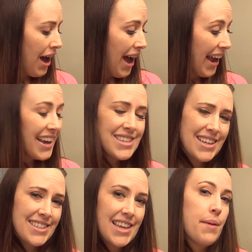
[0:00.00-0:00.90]
I guess
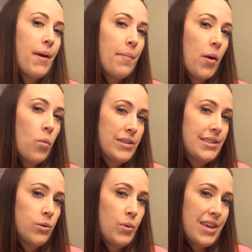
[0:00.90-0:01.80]
I'd say maybe
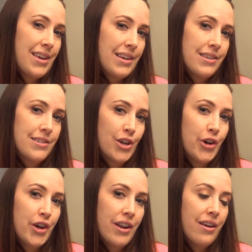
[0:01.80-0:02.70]
once a week is
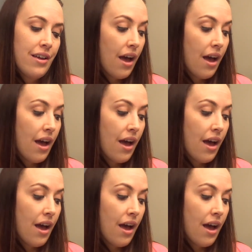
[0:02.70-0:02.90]
good.